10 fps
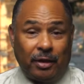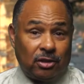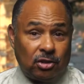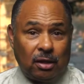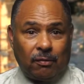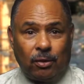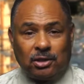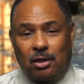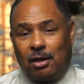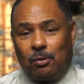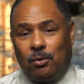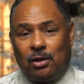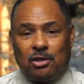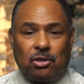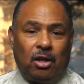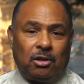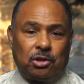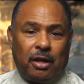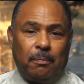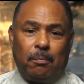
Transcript: and the City of West Hollywood has launched a